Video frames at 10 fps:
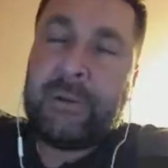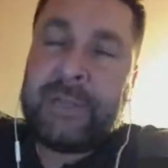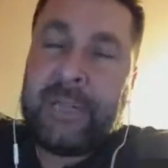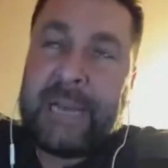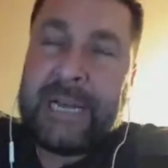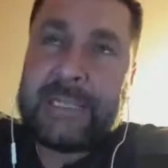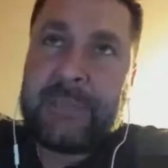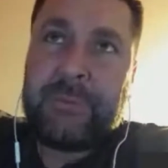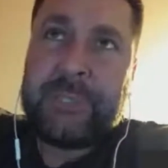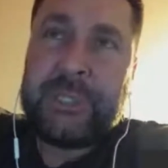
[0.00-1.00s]
last,
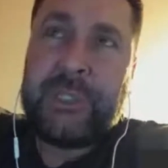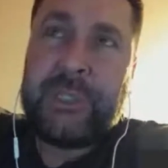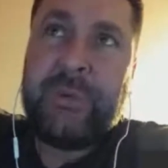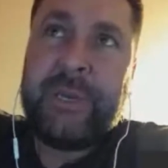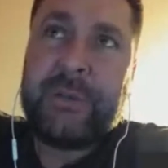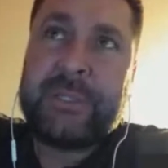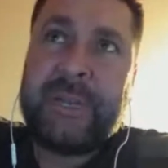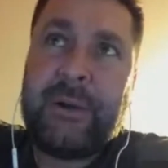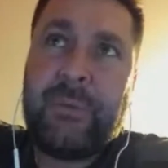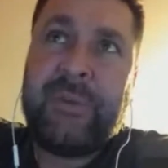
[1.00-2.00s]
was it 2 years now?
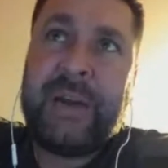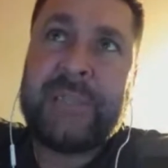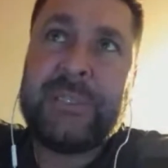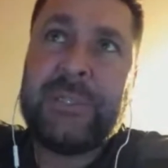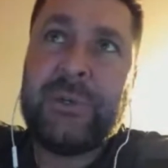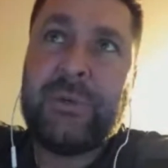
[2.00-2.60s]
We've had to do